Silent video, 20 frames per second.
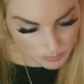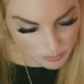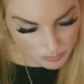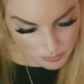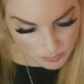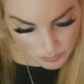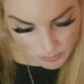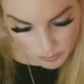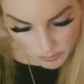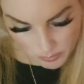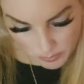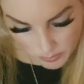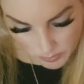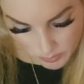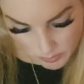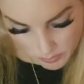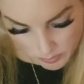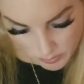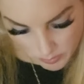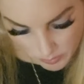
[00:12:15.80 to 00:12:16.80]

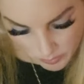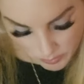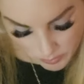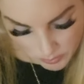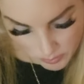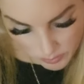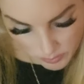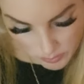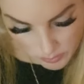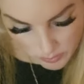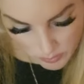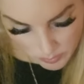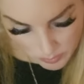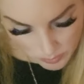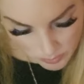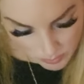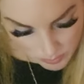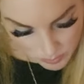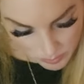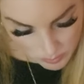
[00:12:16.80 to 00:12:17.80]

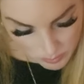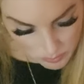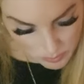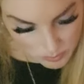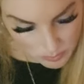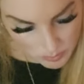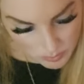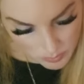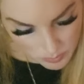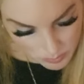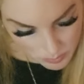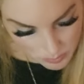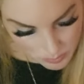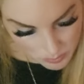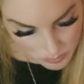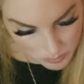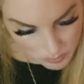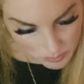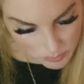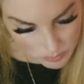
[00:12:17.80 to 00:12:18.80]

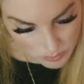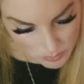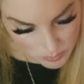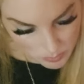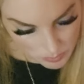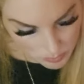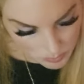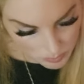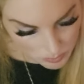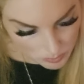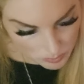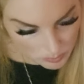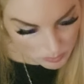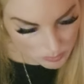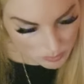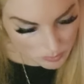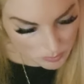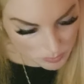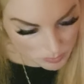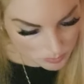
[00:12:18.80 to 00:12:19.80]

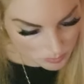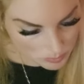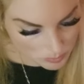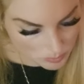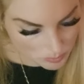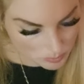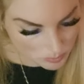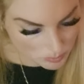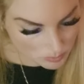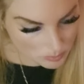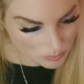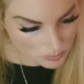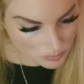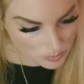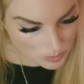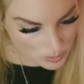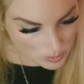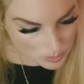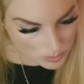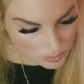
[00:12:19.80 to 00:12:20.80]

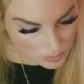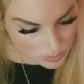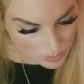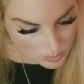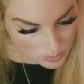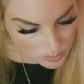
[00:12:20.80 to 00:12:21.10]
No one is speaking in this clip.